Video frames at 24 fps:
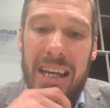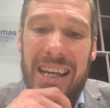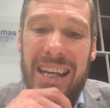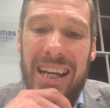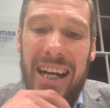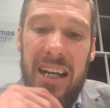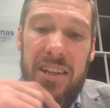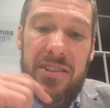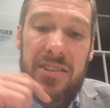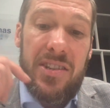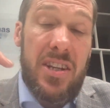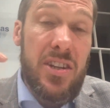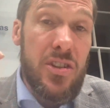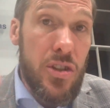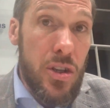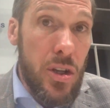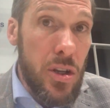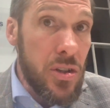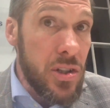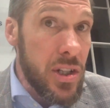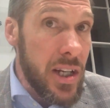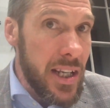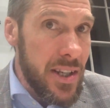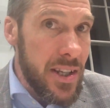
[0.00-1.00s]
as these
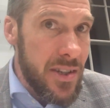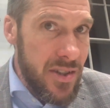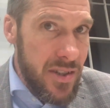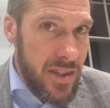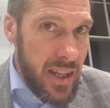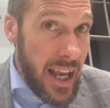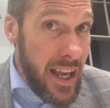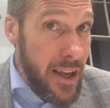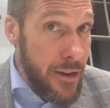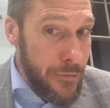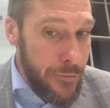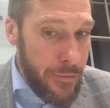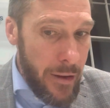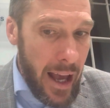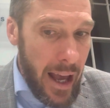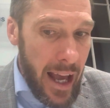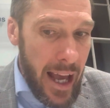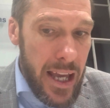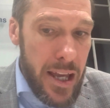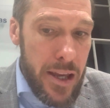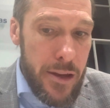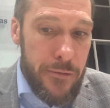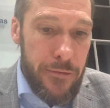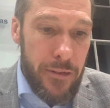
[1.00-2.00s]
usually safe
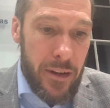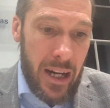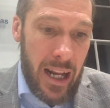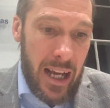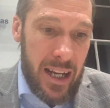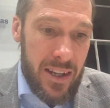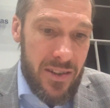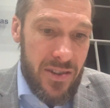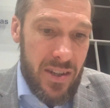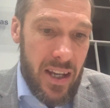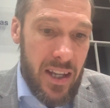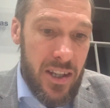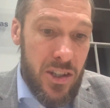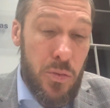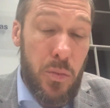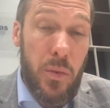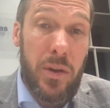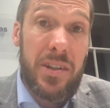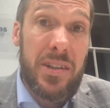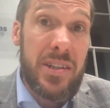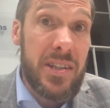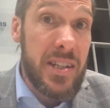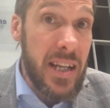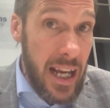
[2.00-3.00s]
haven assets were
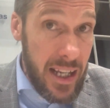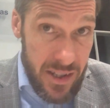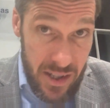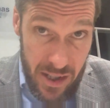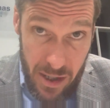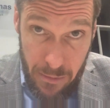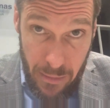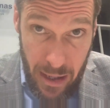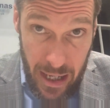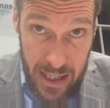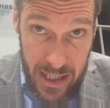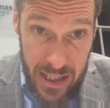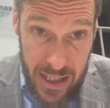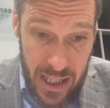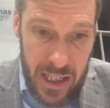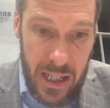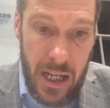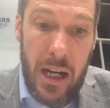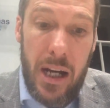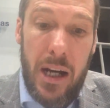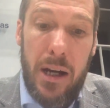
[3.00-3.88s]
decimated